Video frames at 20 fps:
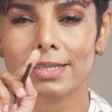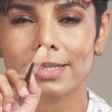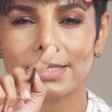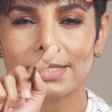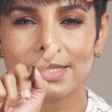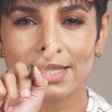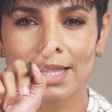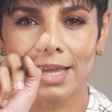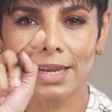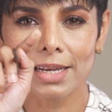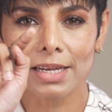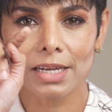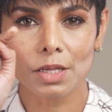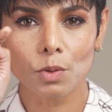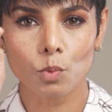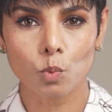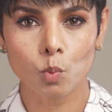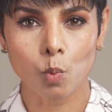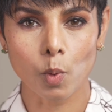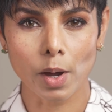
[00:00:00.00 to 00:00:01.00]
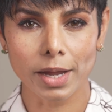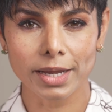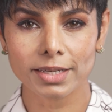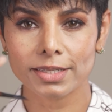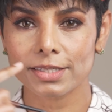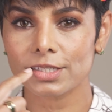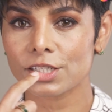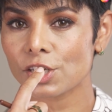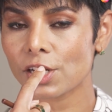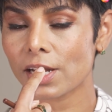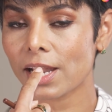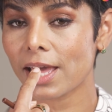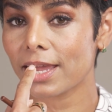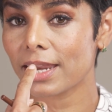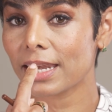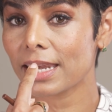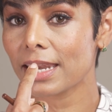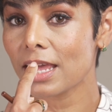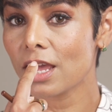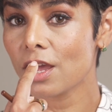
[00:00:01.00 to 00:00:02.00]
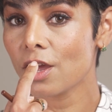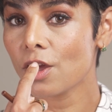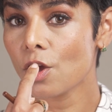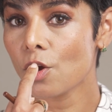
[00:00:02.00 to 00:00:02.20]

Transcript: this slightly whitish line